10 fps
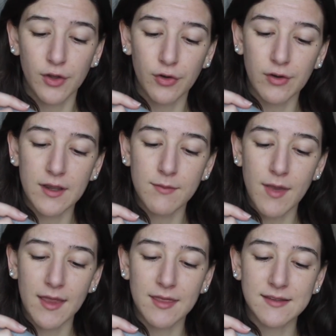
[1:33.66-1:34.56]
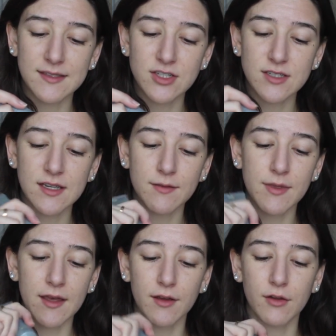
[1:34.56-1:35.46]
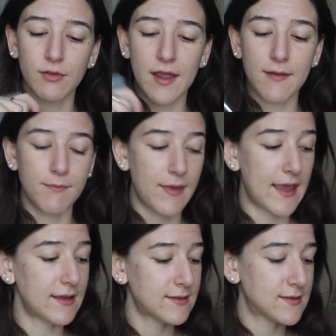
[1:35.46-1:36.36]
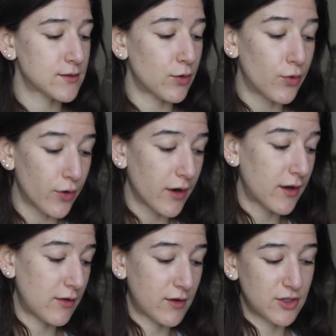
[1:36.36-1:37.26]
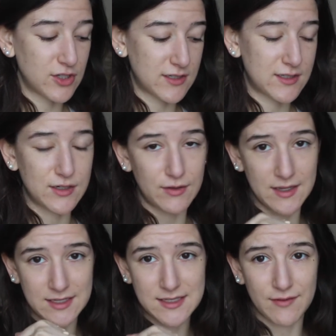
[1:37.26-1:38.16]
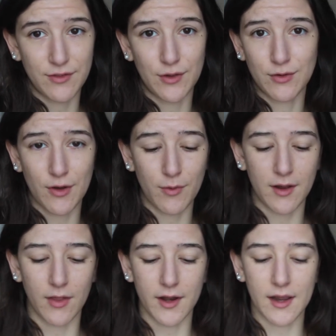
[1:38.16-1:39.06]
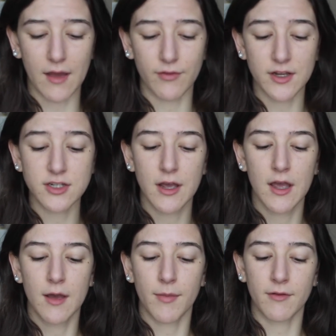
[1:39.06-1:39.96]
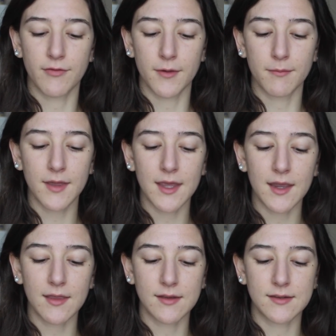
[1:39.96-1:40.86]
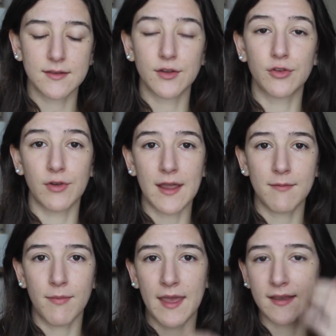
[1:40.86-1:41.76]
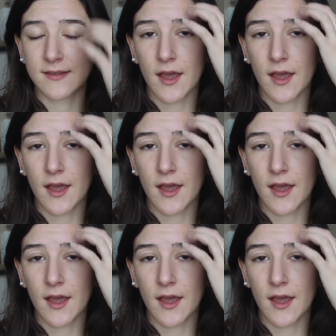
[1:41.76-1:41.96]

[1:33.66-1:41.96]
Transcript: cream, and this is just going to be a great base, or you could just do this if you don't want a lot of coverage. But for me, this is a great base